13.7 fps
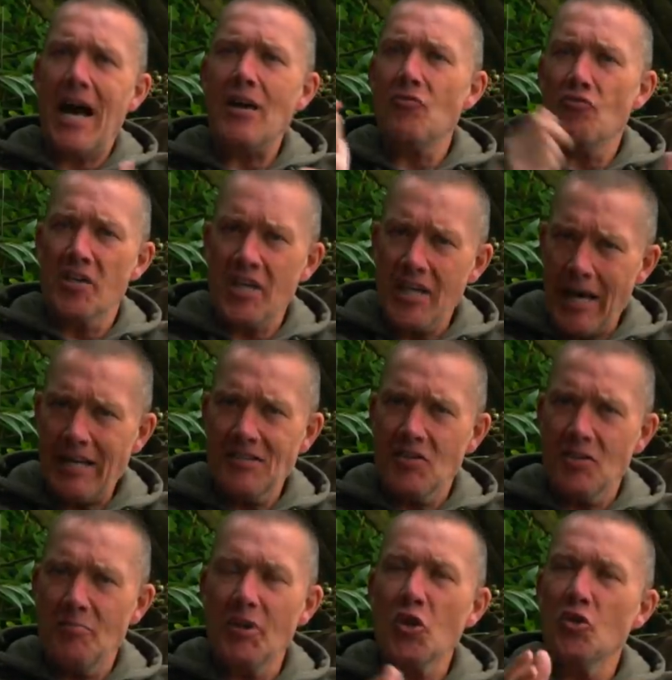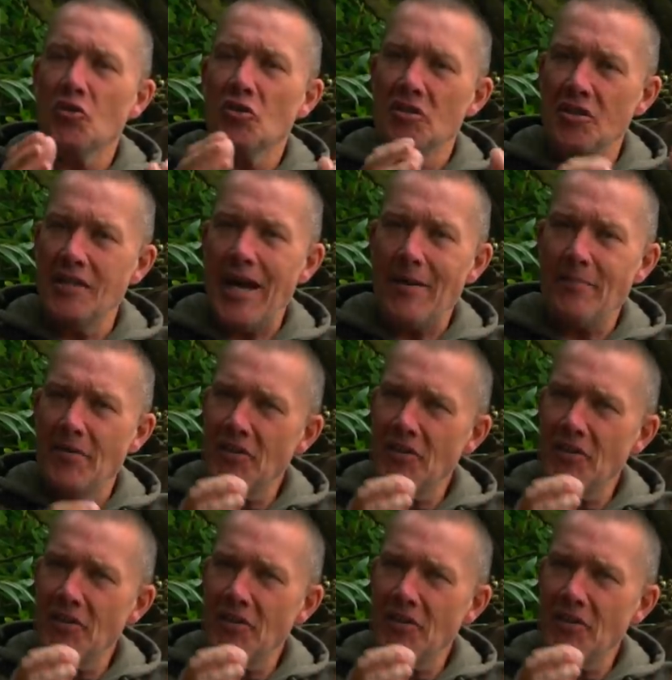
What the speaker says: and recasting because of the depth.